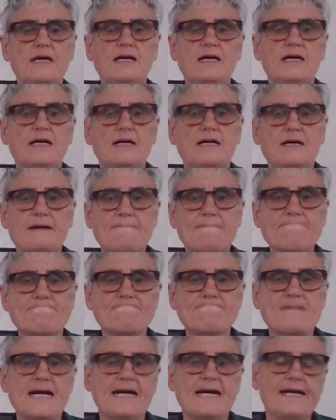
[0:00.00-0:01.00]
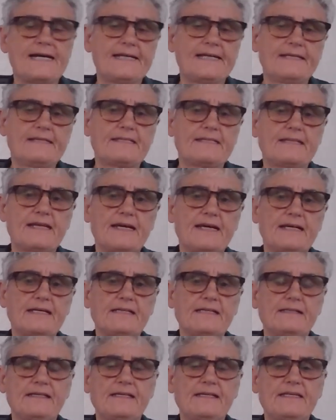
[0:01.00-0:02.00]
and that
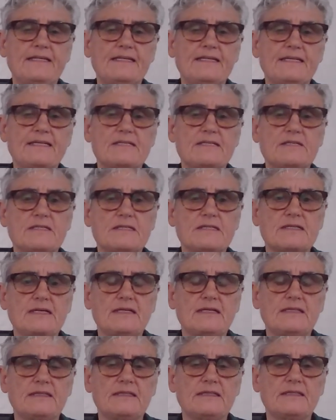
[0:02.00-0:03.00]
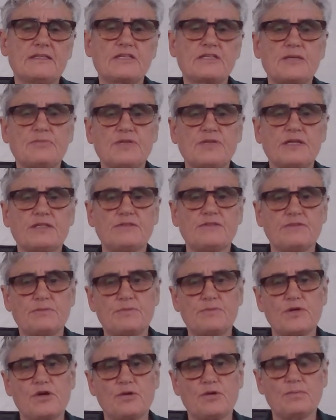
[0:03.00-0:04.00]
is the subject of the
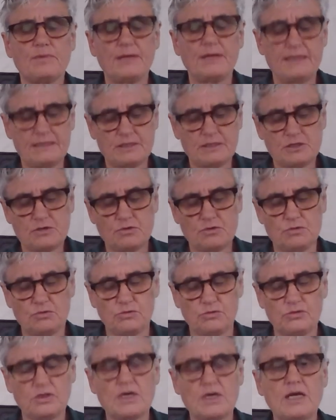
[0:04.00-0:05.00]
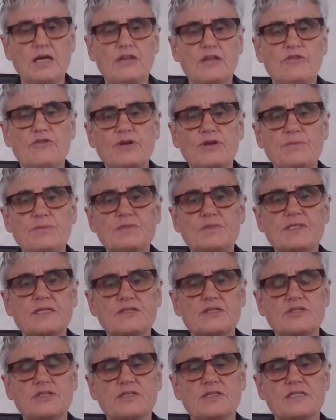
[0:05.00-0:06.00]
poem. It's called Three
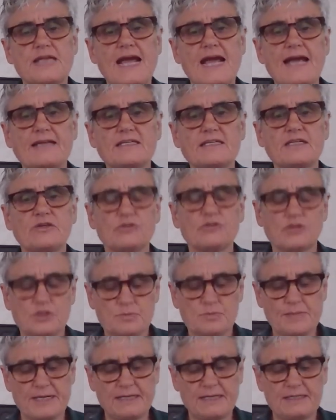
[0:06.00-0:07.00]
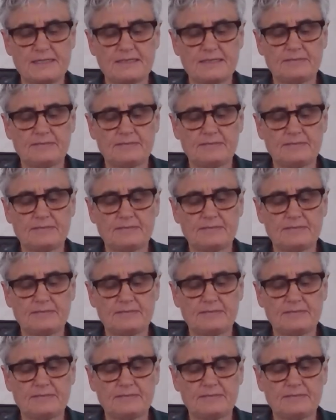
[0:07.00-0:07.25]
Positions Acting on Space.